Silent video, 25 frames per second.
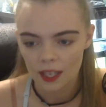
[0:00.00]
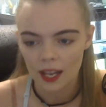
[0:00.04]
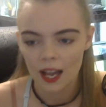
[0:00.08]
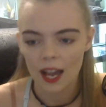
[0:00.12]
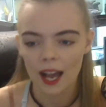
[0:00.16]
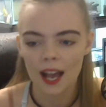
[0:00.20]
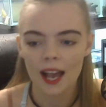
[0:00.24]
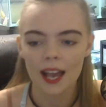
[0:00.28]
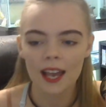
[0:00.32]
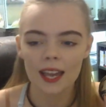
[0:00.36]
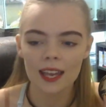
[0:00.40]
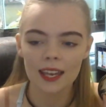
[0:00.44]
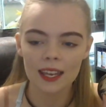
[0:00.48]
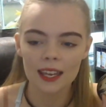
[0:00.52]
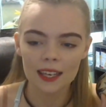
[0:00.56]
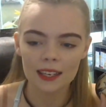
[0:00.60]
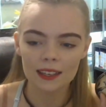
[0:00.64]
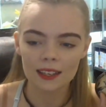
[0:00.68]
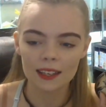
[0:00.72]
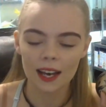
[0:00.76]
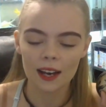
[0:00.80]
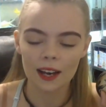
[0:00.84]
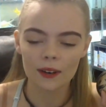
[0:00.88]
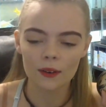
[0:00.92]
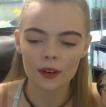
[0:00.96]

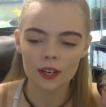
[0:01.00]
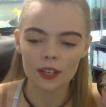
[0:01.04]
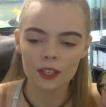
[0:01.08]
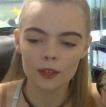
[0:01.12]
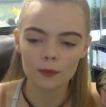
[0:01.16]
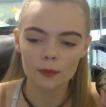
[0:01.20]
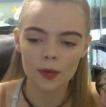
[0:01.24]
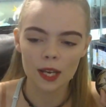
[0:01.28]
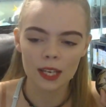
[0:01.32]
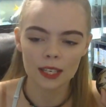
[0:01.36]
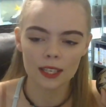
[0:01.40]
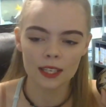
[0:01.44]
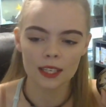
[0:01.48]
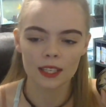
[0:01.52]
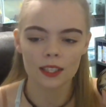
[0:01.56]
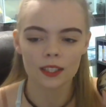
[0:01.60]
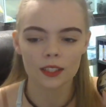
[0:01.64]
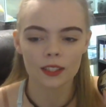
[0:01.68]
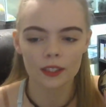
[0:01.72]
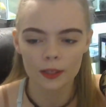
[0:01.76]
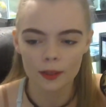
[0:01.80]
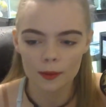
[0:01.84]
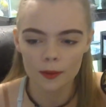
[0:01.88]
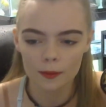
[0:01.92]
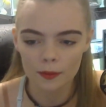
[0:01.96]
Hi, how are you, Pet
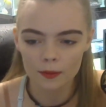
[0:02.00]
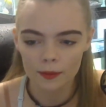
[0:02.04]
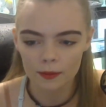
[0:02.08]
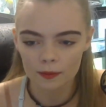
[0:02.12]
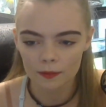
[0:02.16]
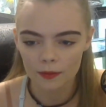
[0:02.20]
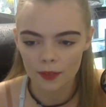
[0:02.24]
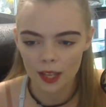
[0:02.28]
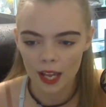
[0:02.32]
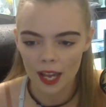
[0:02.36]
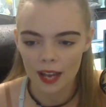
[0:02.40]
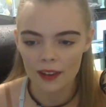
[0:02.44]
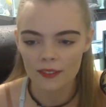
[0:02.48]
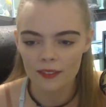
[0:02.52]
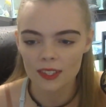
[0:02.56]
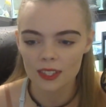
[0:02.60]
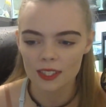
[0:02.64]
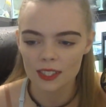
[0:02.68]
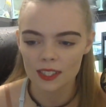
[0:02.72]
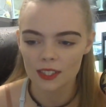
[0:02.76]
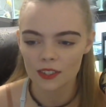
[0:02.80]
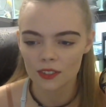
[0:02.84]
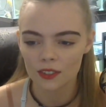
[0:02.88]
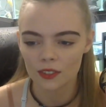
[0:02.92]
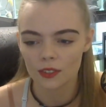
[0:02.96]
Kingdom? I haven't
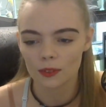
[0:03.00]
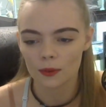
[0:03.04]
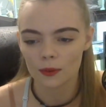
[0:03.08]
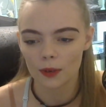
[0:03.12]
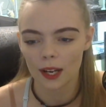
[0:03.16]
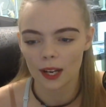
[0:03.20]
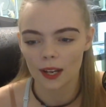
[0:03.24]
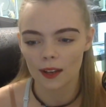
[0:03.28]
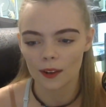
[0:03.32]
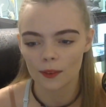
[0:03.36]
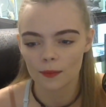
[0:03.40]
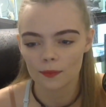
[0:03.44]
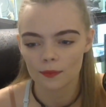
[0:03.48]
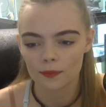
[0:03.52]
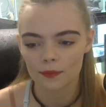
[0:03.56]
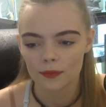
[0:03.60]
seen you in a while.